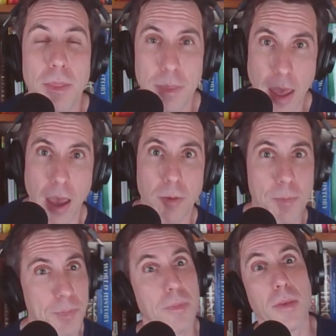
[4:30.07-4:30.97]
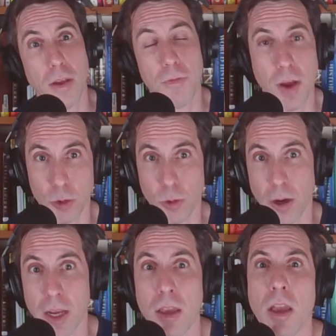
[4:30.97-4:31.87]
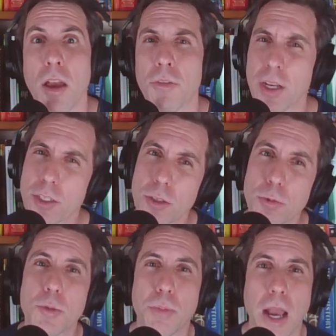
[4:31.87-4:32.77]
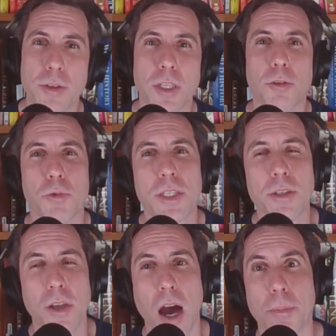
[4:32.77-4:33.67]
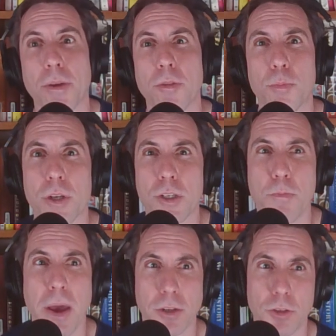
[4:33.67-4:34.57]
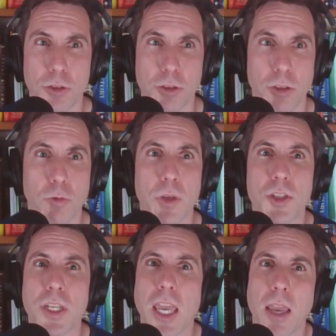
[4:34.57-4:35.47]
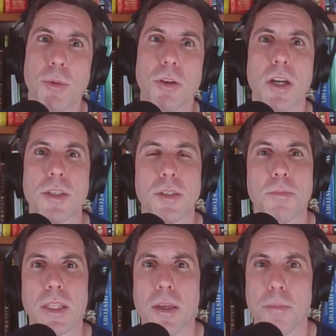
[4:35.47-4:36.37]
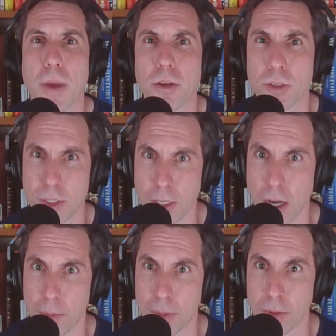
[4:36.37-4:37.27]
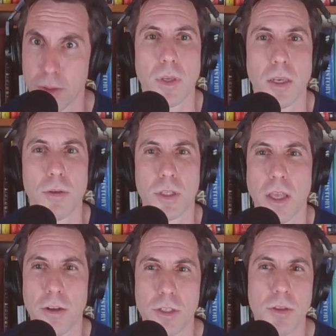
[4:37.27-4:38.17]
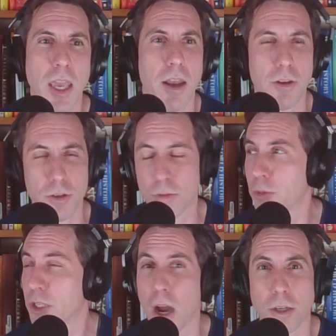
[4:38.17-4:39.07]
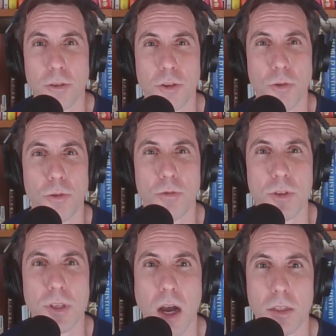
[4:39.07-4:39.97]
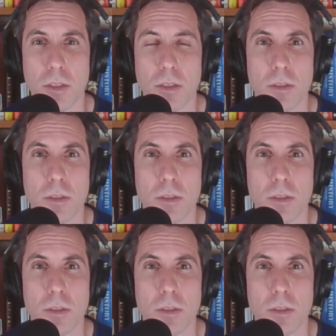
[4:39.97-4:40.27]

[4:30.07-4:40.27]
Then, in February, Frances was browsing a recent copy of the British Medical Journal when she came across something that made her sit up. It was a letter to the editors from a doctor in northern Scotland.